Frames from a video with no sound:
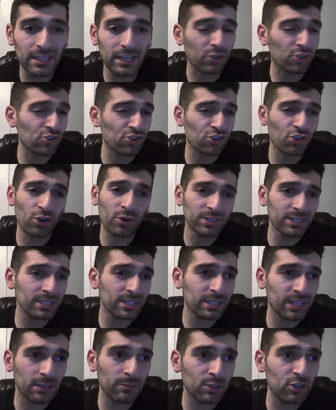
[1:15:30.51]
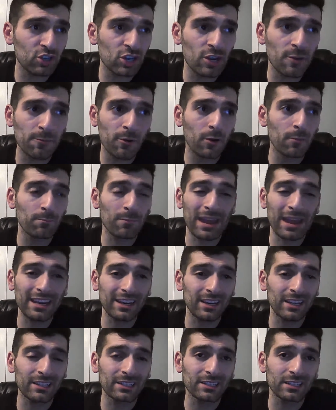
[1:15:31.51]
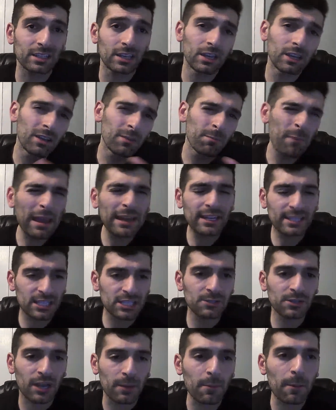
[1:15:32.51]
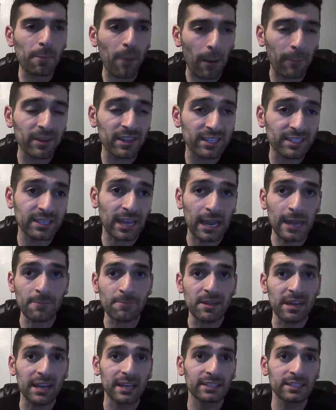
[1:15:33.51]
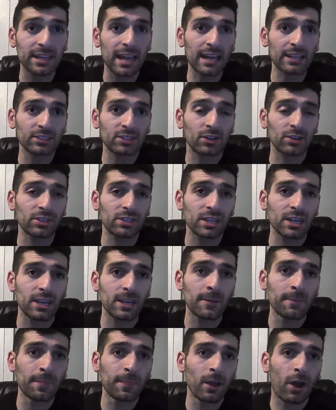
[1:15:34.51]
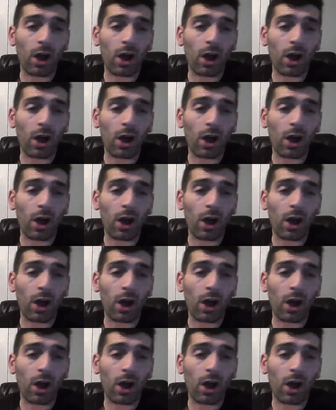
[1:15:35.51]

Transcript: Insurance is going to be cheaper. Maintenance is going to be probably the same, because the SRT,